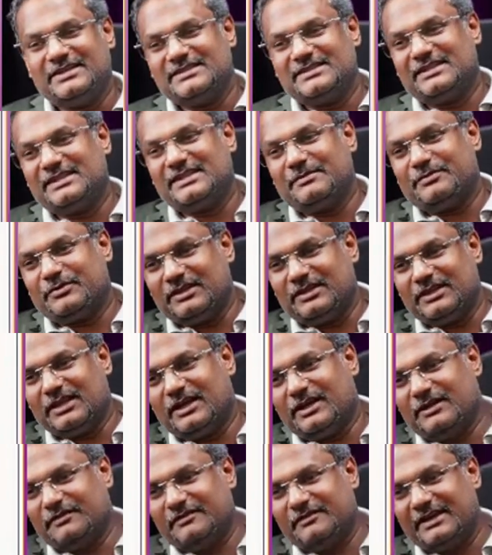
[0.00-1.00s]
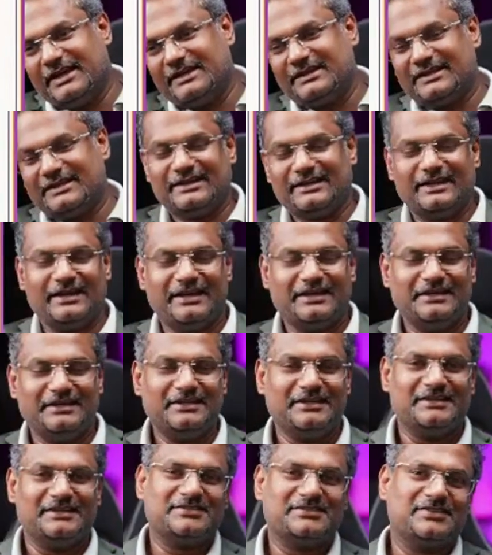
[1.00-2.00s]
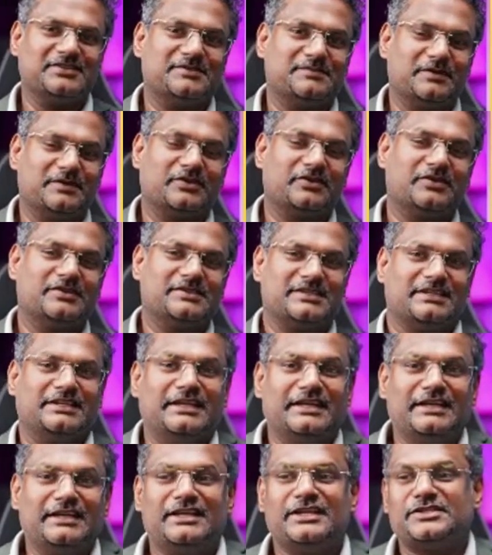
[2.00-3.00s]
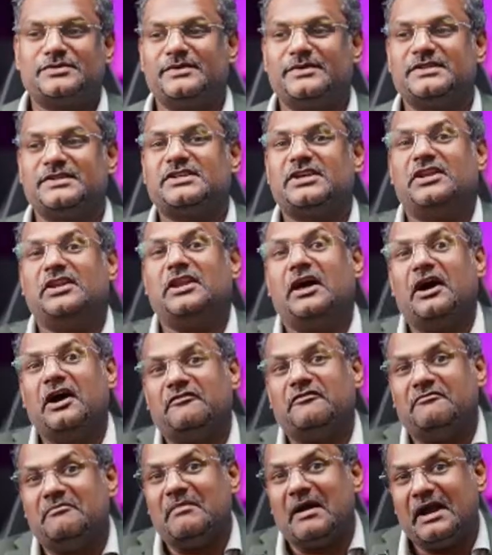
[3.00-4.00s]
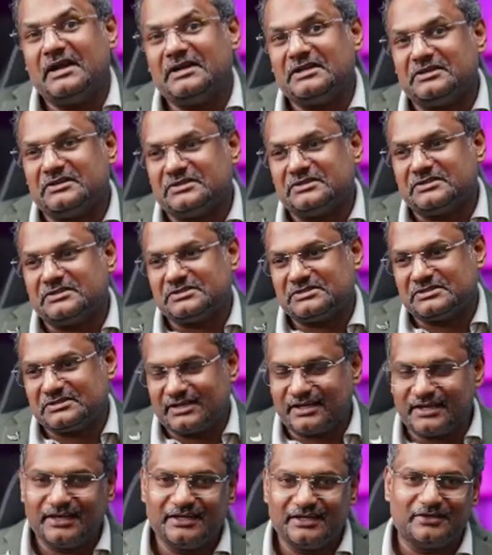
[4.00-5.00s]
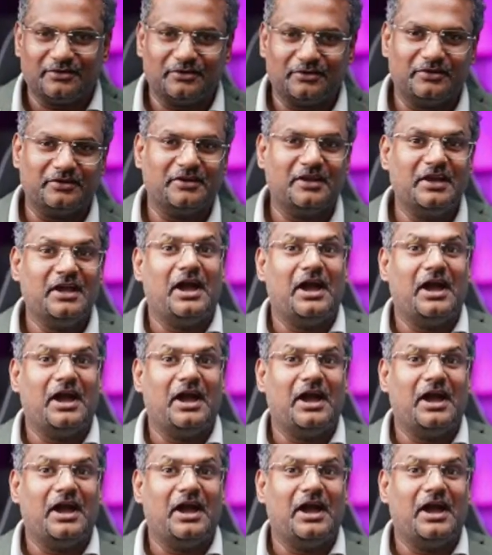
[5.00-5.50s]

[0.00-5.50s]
The reason they put love, hate, and ideas is because in English we say love matters, right?